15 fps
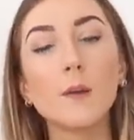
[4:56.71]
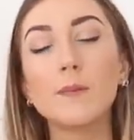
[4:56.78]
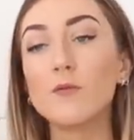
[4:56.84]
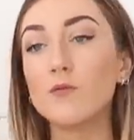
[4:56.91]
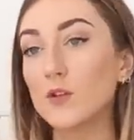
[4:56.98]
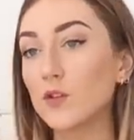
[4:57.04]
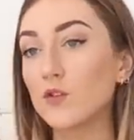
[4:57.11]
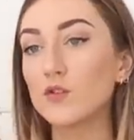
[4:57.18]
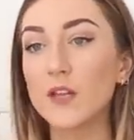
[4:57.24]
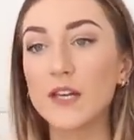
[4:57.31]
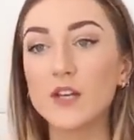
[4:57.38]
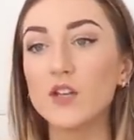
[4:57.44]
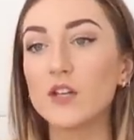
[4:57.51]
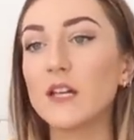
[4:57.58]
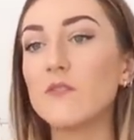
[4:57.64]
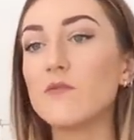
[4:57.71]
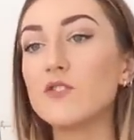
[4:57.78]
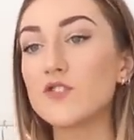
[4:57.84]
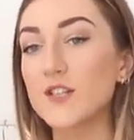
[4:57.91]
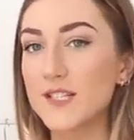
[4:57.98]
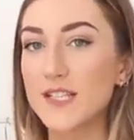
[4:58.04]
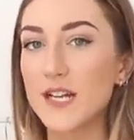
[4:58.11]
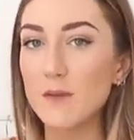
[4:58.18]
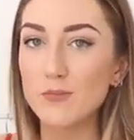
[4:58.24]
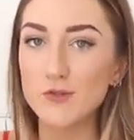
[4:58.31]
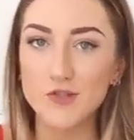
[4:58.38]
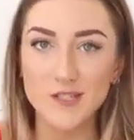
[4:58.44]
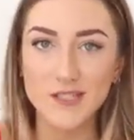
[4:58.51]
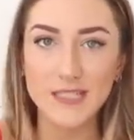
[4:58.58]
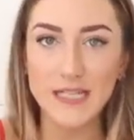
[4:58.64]
really good. Like you can either dress it up or
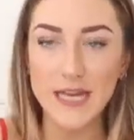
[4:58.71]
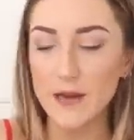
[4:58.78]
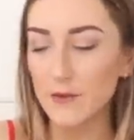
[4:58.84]
dress it